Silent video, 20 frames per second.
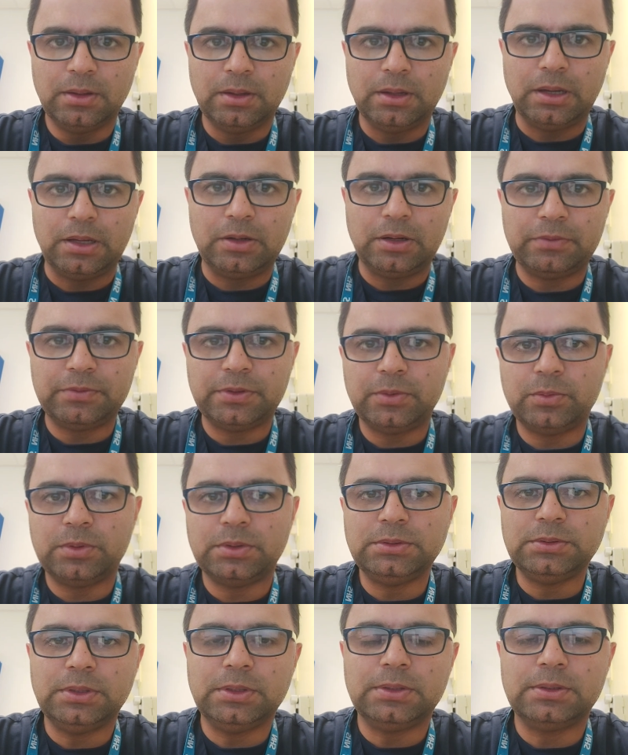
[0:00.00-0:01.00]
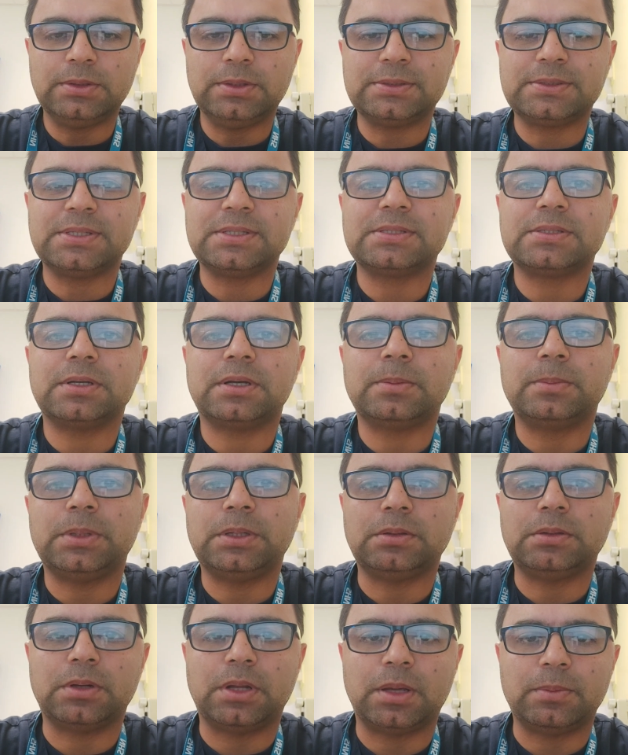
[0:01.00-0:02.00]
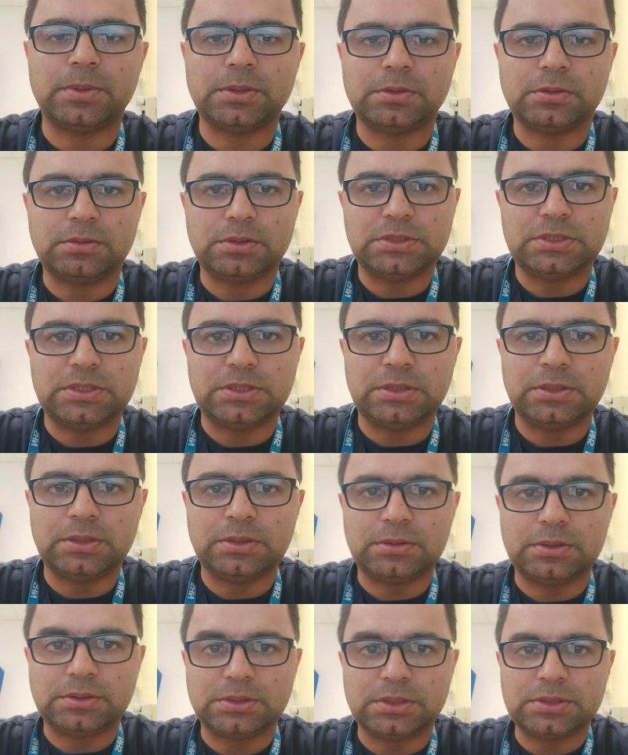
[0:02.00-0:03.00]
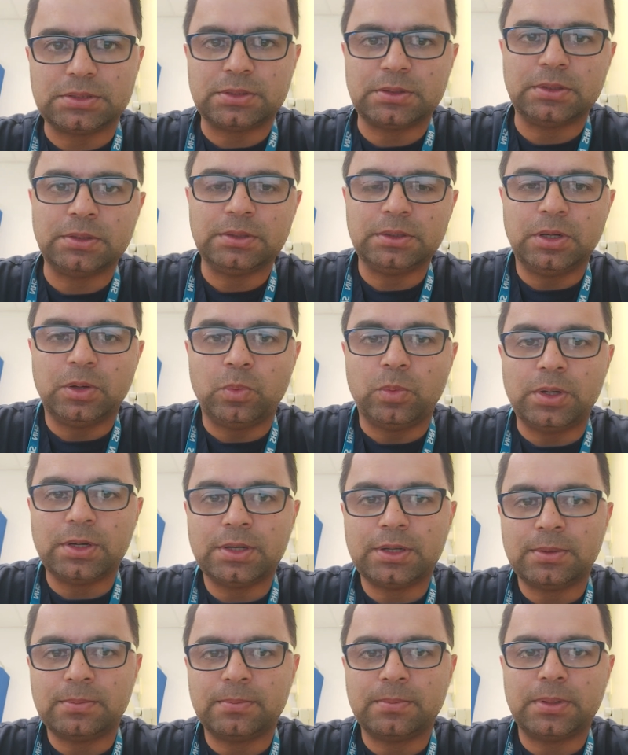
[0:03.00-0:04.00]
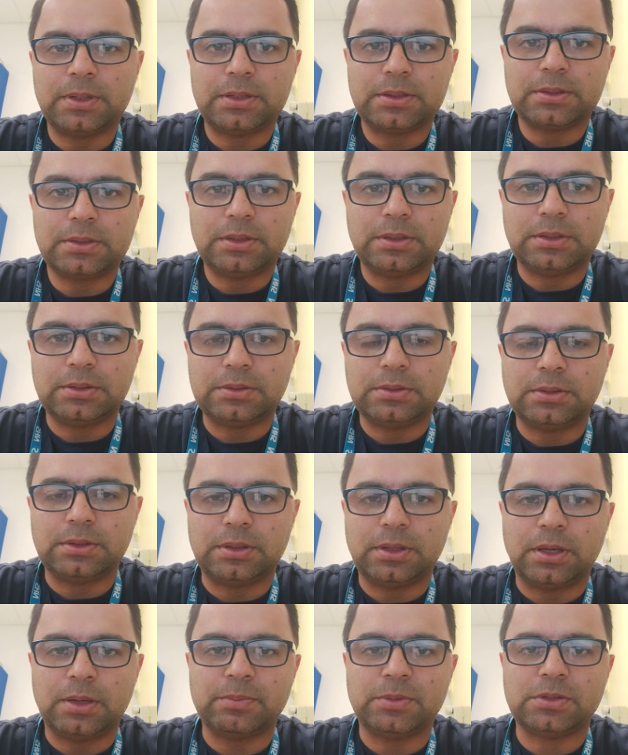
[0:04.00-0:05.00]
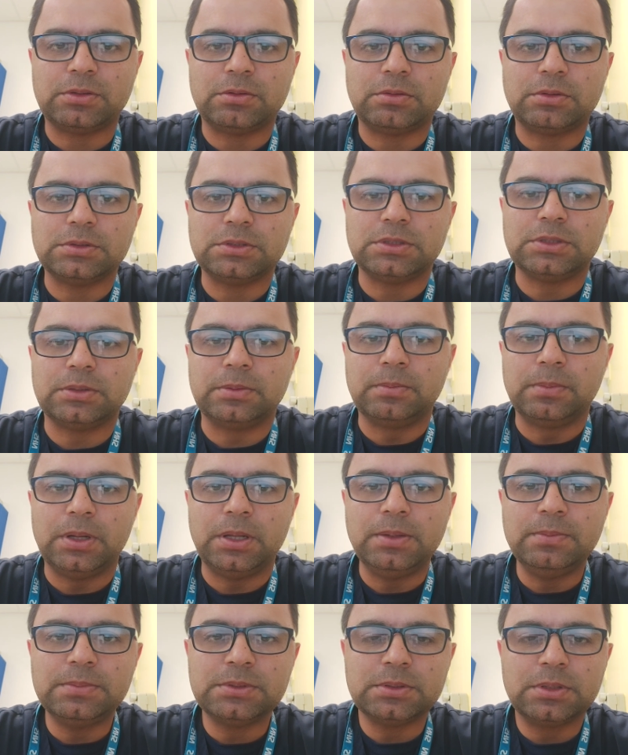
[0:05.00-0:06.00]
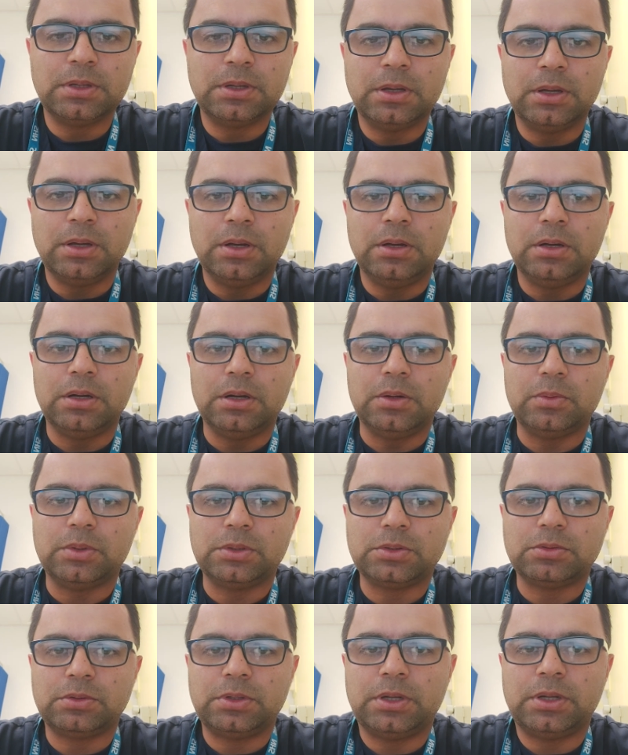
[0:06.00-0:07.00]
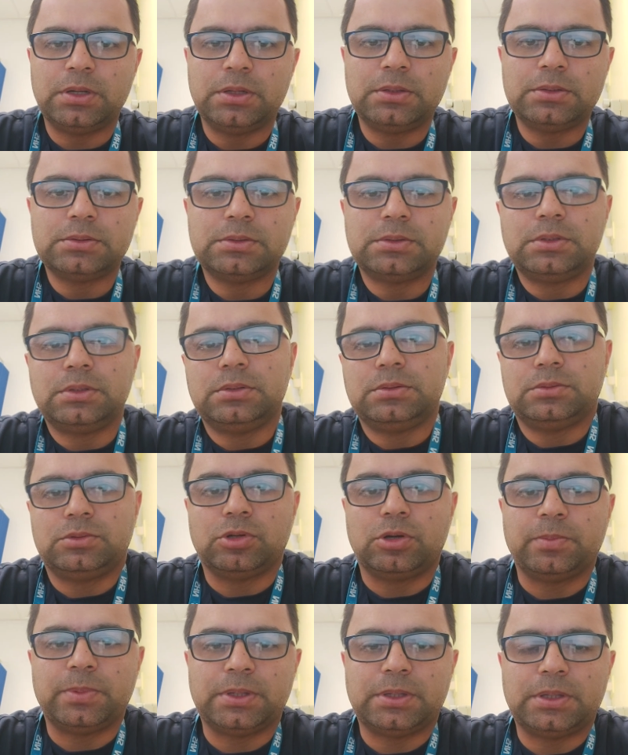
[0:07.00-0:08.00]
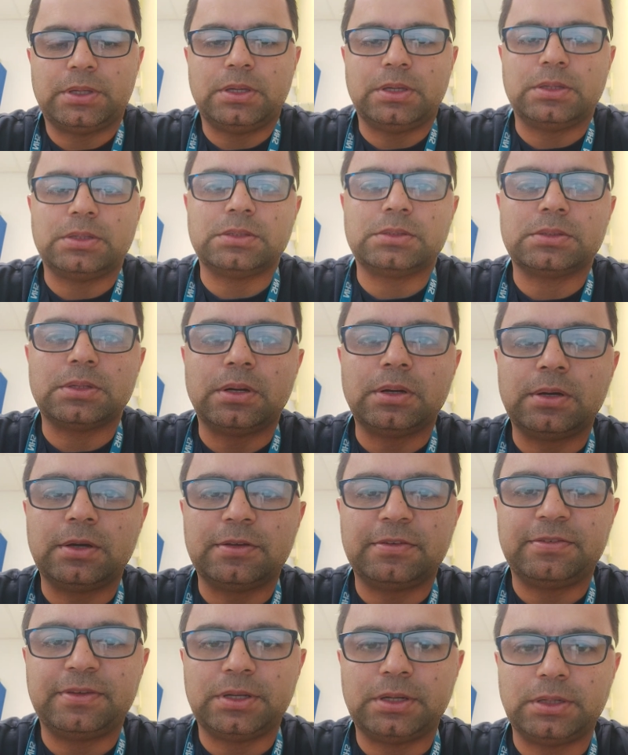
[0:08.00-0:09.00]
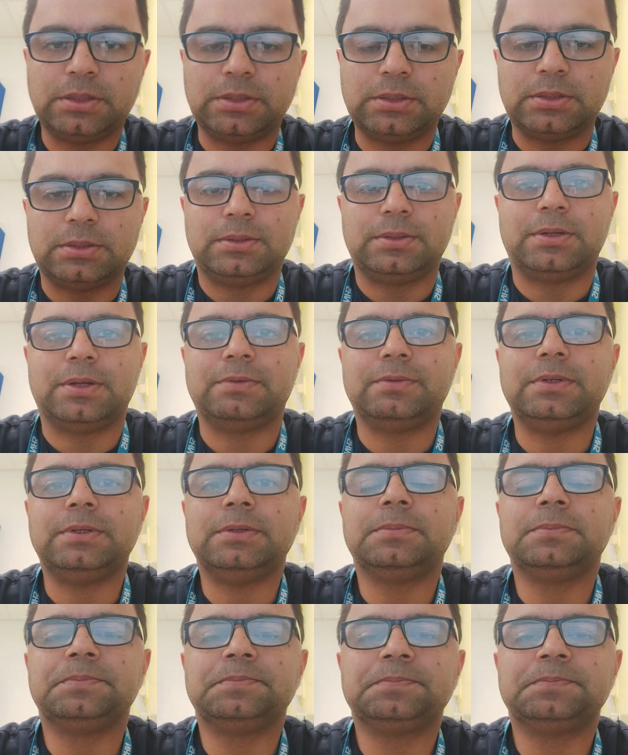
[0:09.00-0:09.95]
Hello everyone, this is Amir, Hematology Registrar. Welcome back in the Hematology Bleeps. Our today's topic is high ferritin level.